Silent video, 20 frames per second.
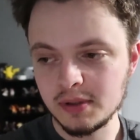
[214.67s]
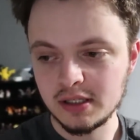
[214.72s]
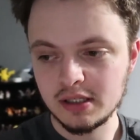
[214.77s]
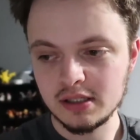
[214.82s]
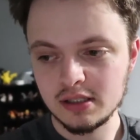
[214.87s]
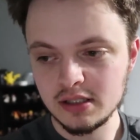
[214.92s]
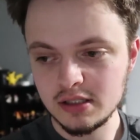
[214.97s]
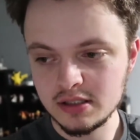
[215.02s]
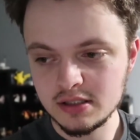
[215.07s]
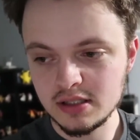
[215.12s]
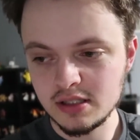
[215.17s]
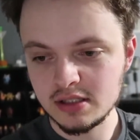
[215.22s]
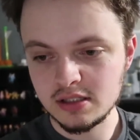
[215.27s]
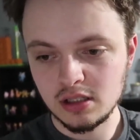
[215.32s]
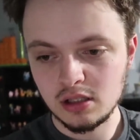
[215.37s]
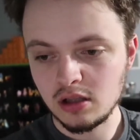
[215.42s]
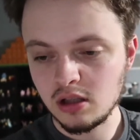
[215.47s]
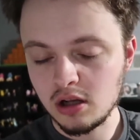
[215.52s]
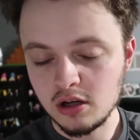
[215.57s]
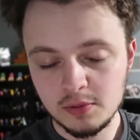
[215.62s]
because there's
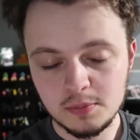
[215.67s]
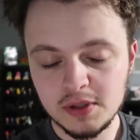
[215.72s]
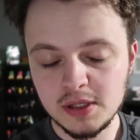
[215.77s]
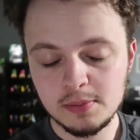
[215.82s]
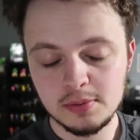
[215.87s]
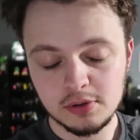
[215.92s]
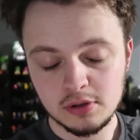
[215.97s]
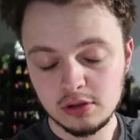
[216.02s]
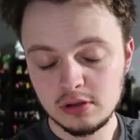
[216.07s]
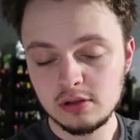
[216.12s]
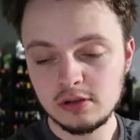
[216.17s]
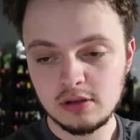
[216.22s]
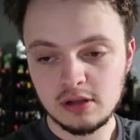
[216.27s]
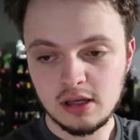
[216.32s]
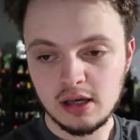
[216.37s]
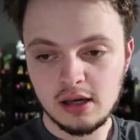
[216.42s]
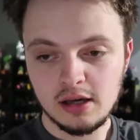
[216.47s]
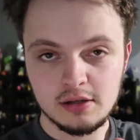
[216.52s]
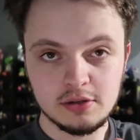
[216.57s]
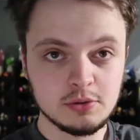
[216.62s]
a lot of people
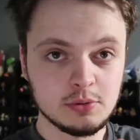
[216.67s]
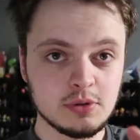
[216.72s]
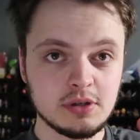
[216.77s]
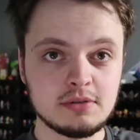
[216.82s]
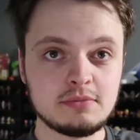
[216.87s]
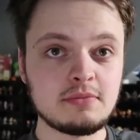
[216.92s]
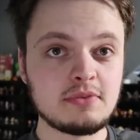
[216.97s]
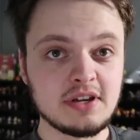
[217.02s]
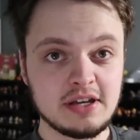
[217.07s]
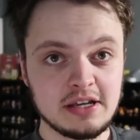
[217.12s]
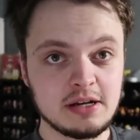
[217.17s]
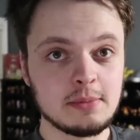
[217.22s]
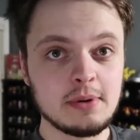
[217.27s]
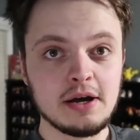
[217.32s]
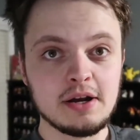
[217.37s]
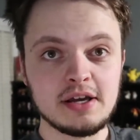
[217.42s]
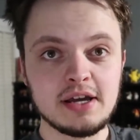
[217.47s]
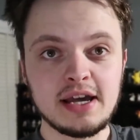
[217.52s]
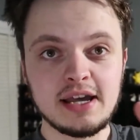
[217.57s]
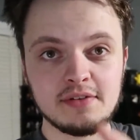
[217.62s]
uh, who are thinking
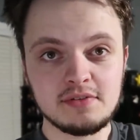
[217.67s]
about it.